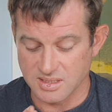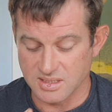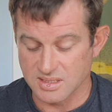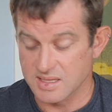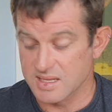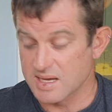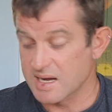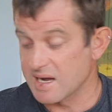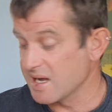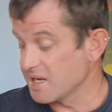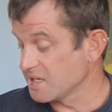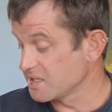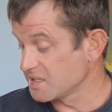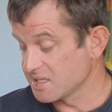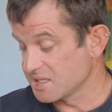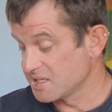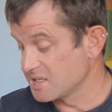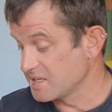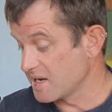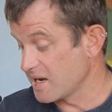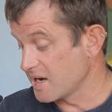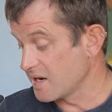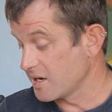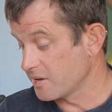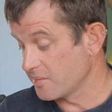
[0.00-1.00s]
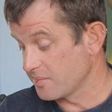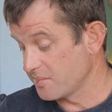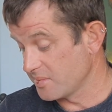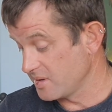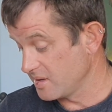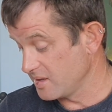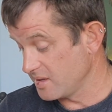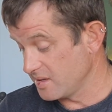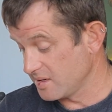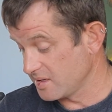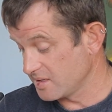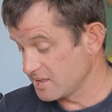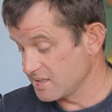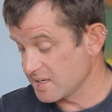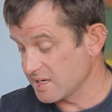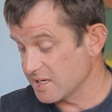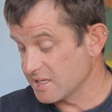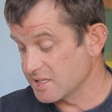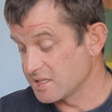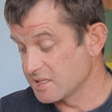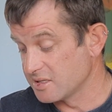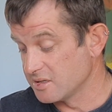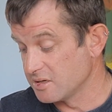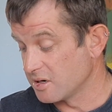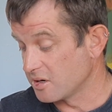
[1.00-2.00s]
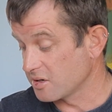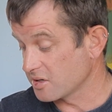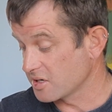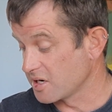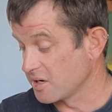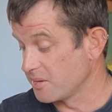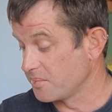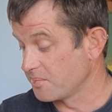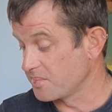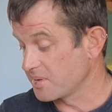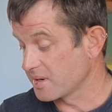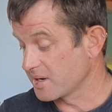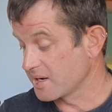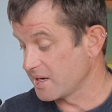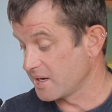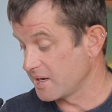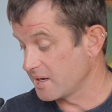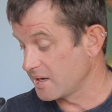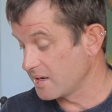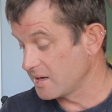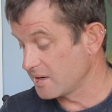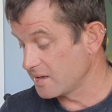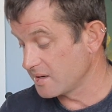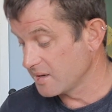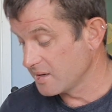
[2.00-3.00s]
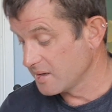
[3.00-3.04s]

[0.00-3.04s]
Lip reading: That is the setup. That's how it's not complicated.